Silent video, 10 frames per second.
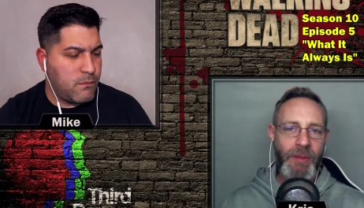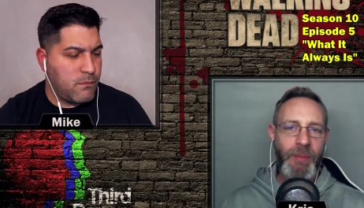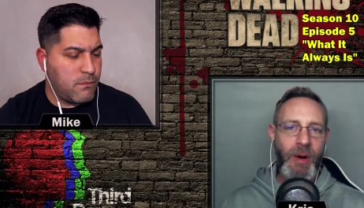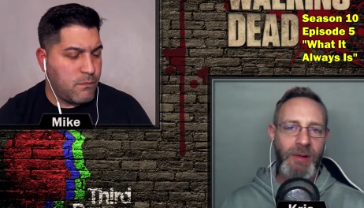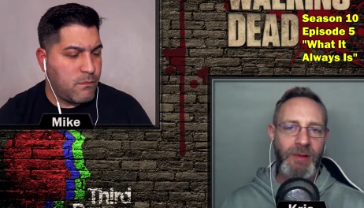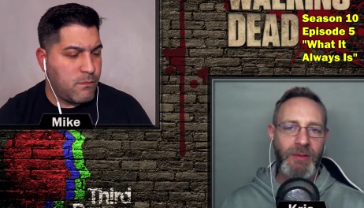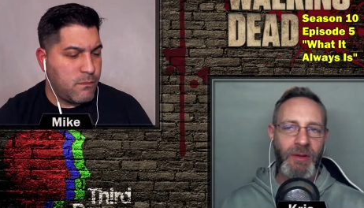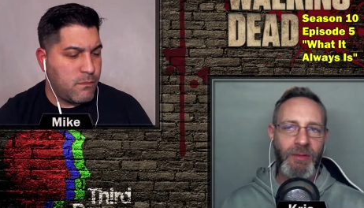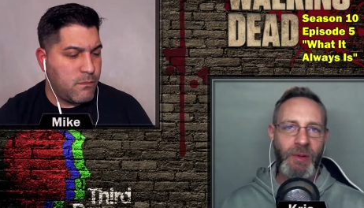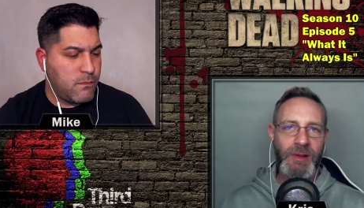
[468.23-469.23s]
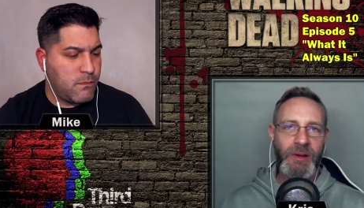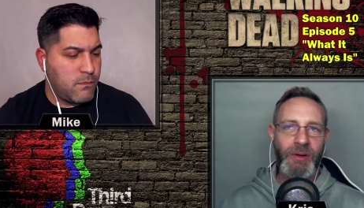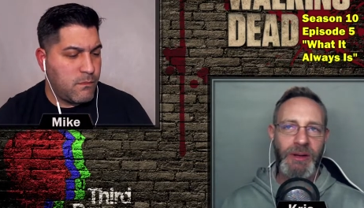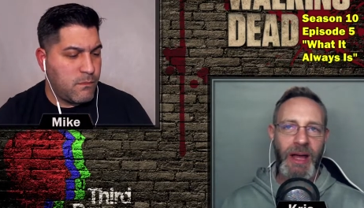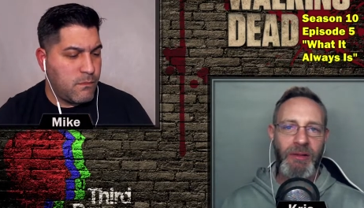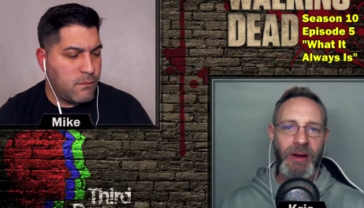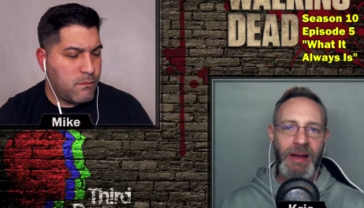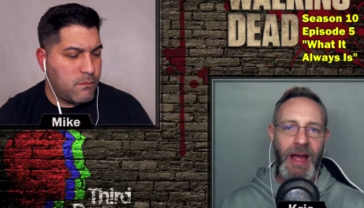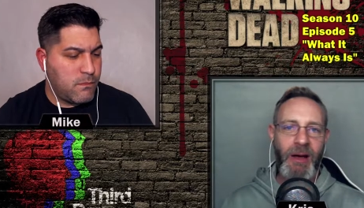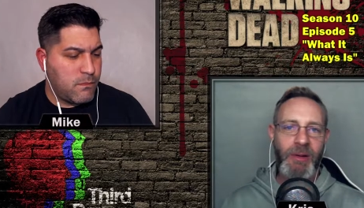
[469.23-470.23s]
Speaker 1: parts of of what's going down right
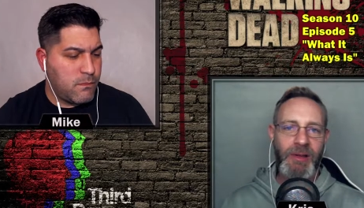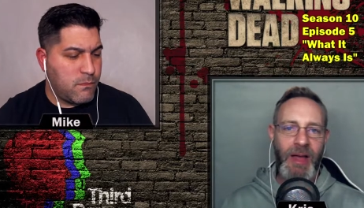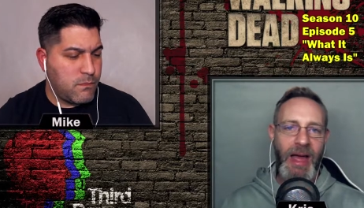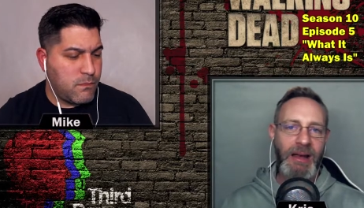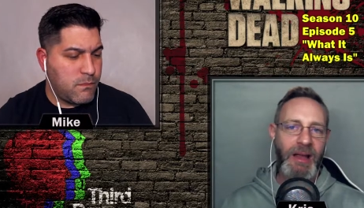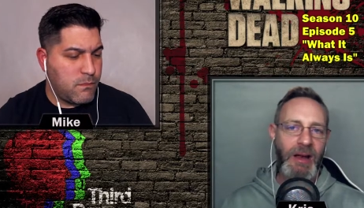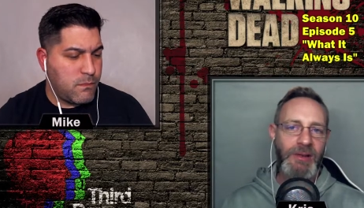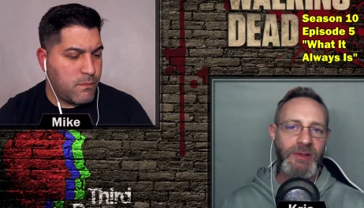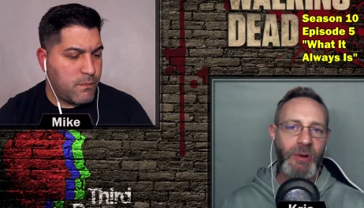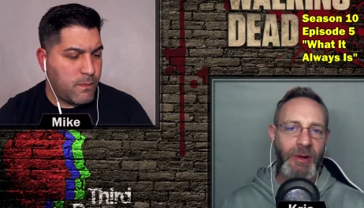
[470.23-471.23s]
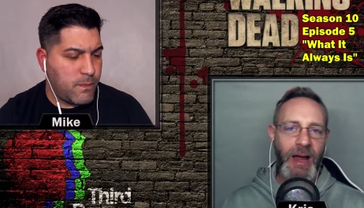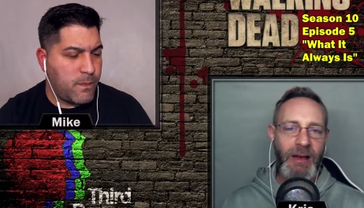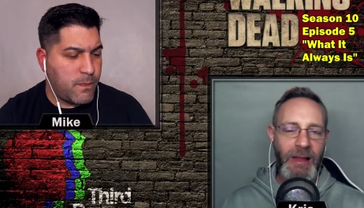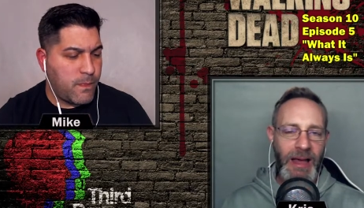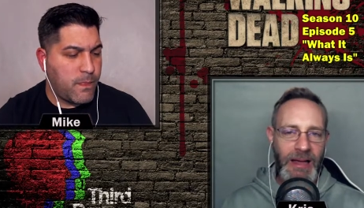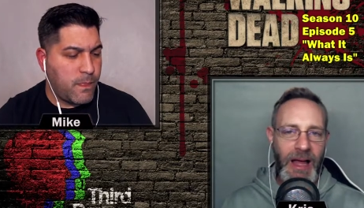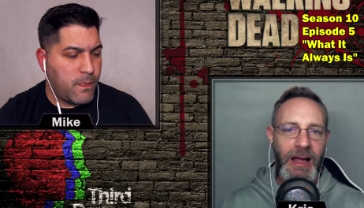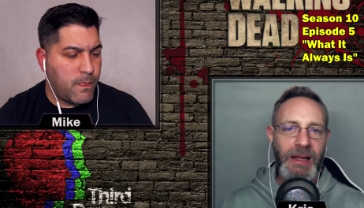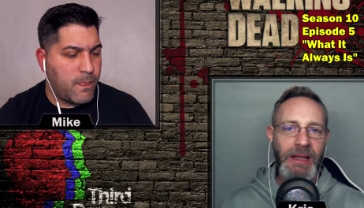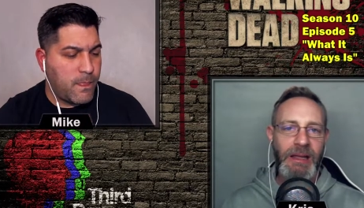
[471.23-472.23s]
now is that kind of story. I like
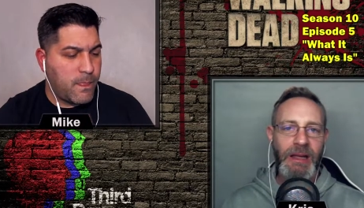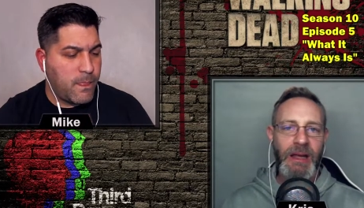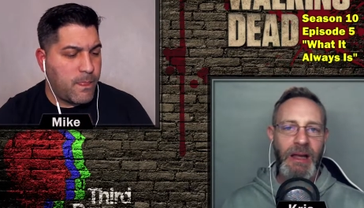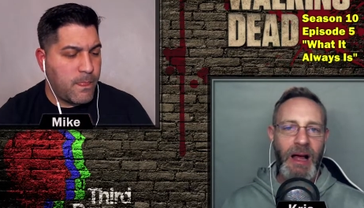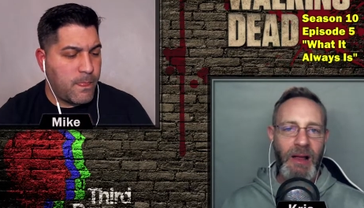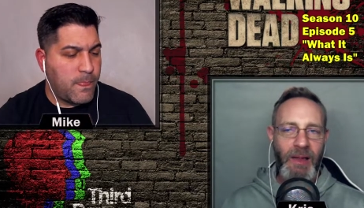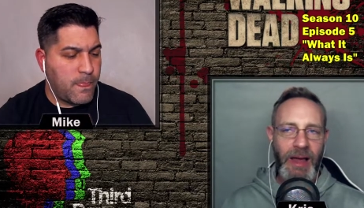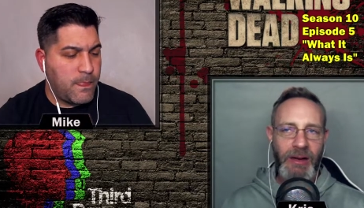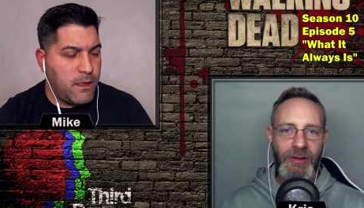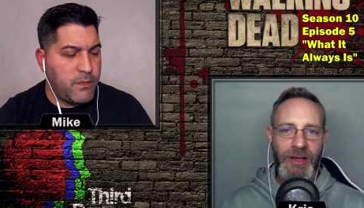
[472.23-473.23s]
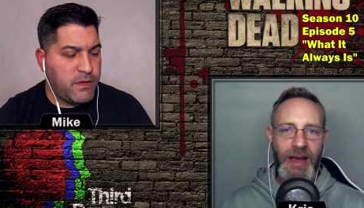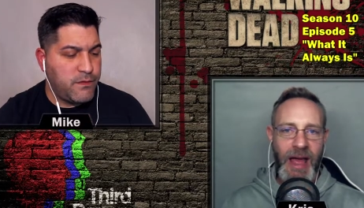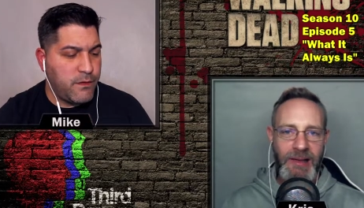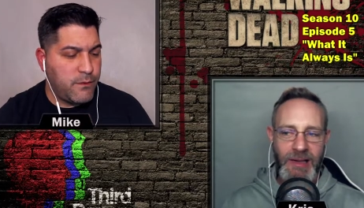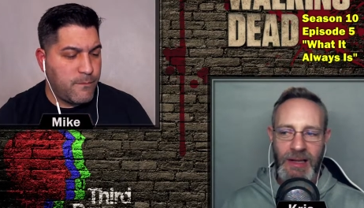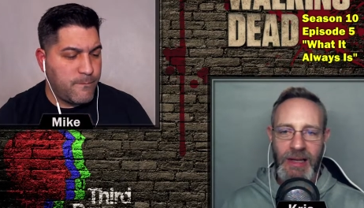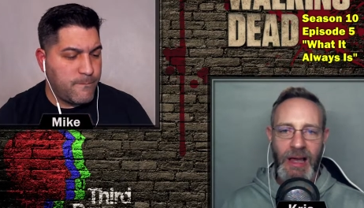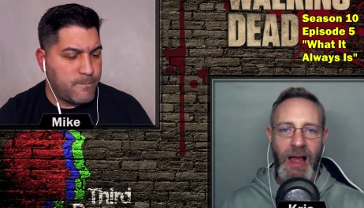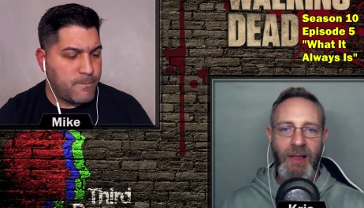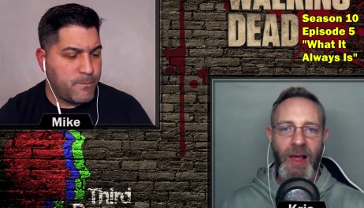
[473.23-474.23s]
Connie. I like yeah, her tenacity.
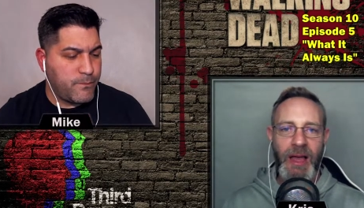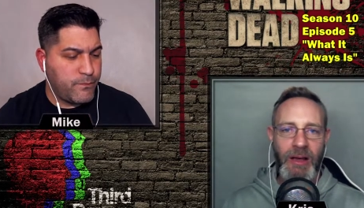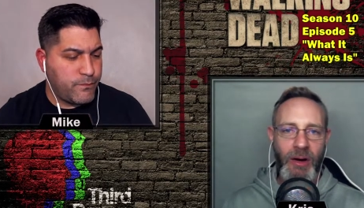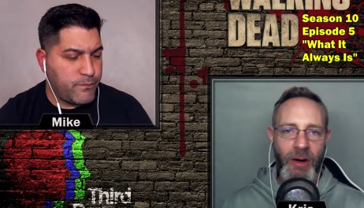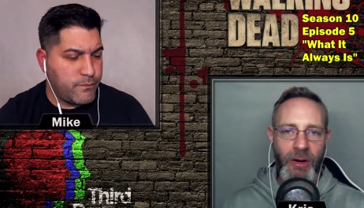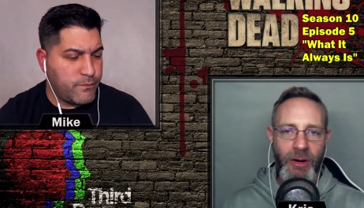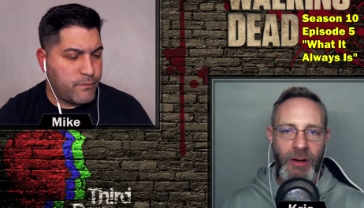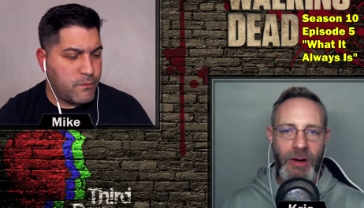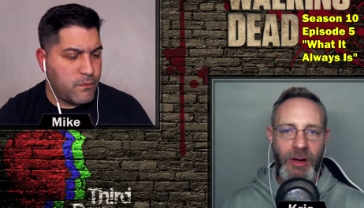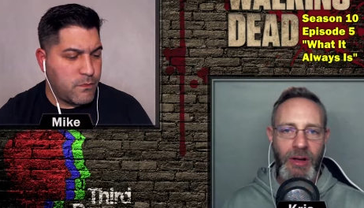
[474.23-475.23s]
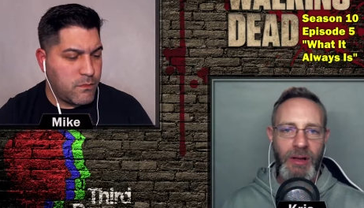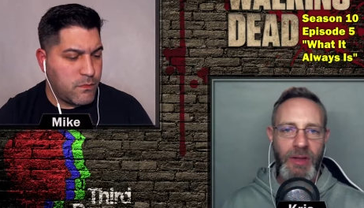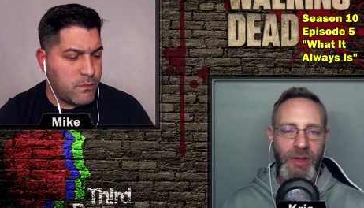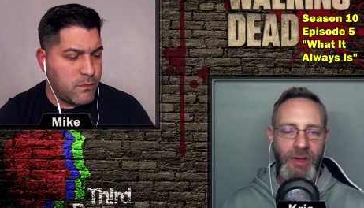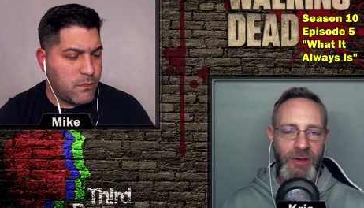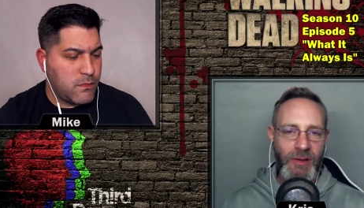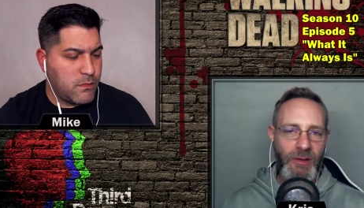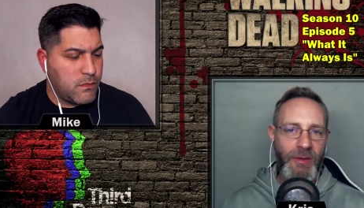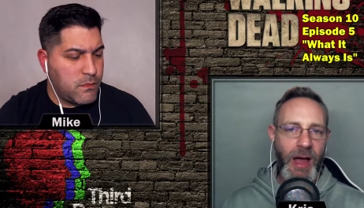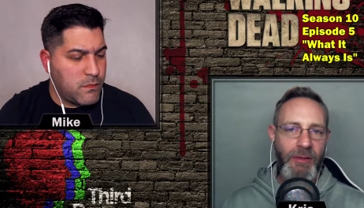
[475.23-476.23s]
Too. I like her that she's a
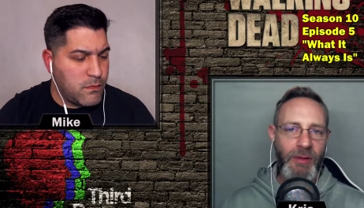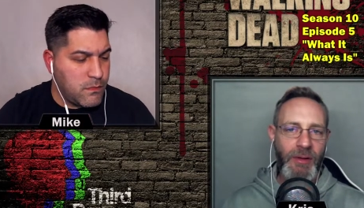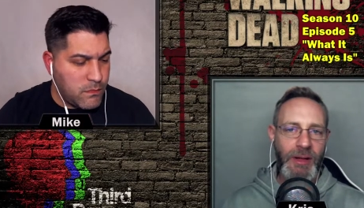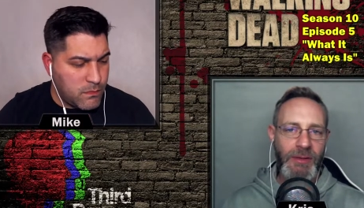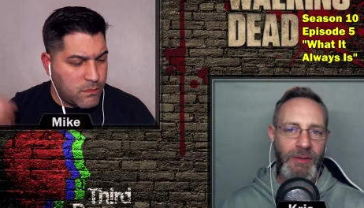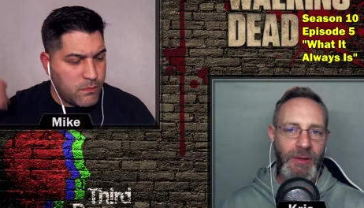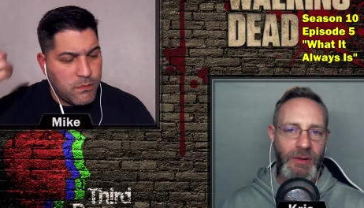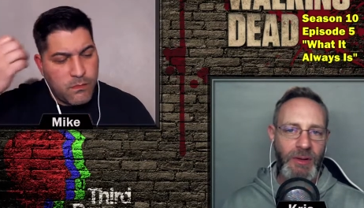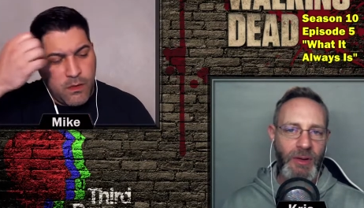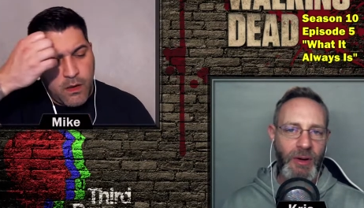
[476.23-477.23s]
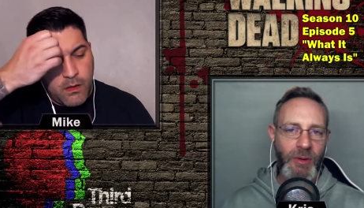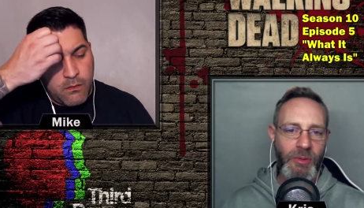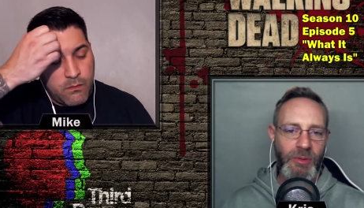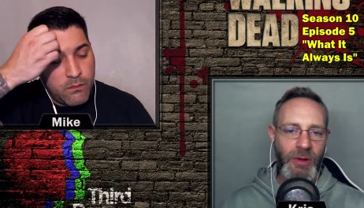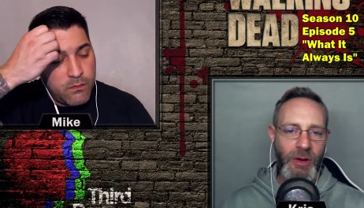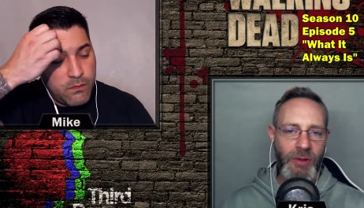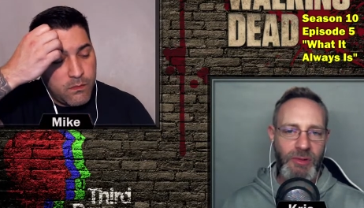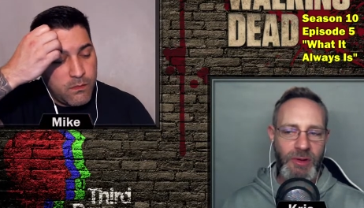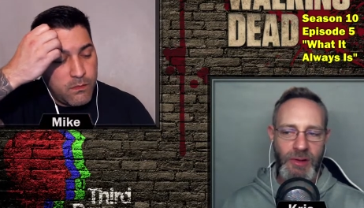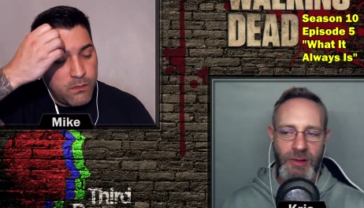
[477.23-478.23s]
survivor, even yeah. though you know
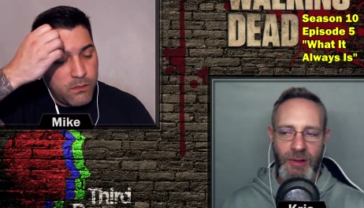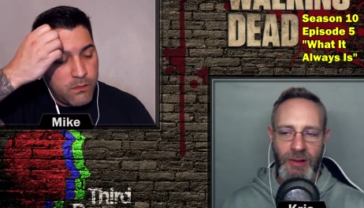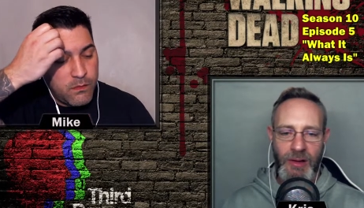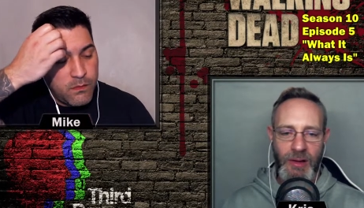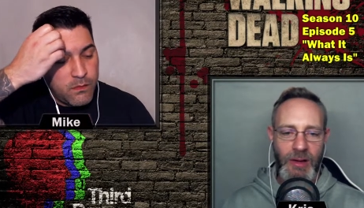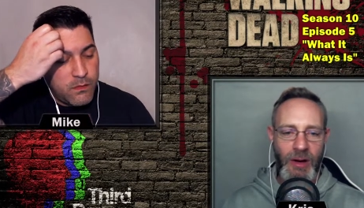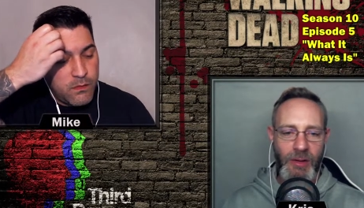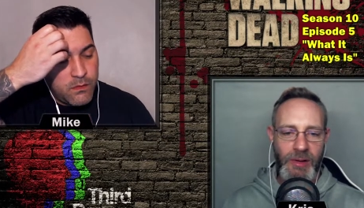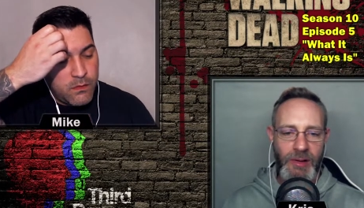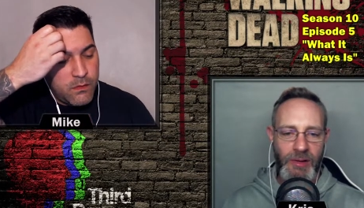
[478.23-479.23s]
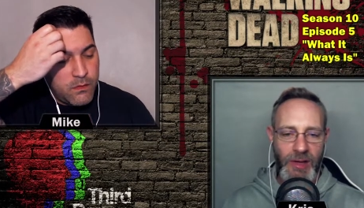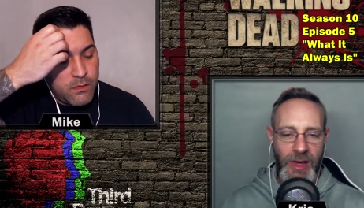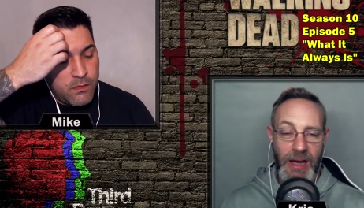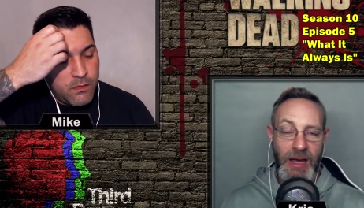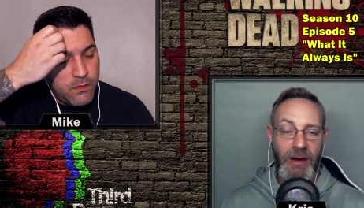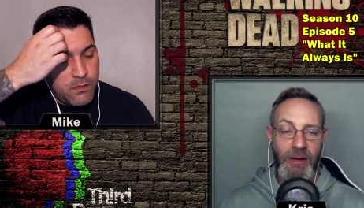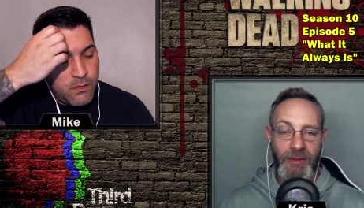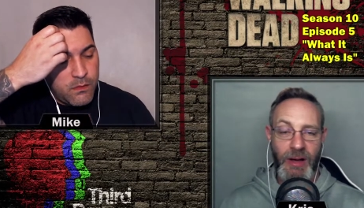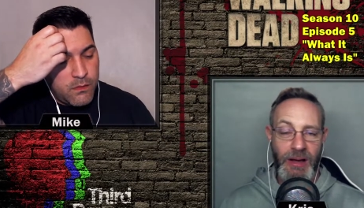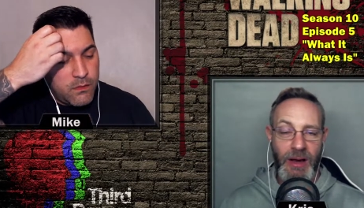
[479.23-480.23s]
she's you know it's she can't hear. It's
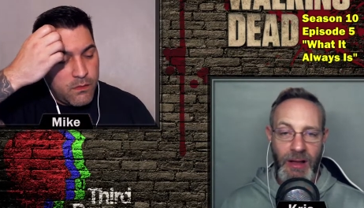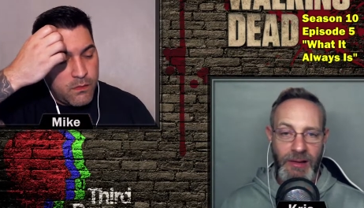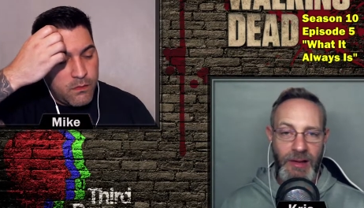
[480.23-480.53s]
fucking nuts.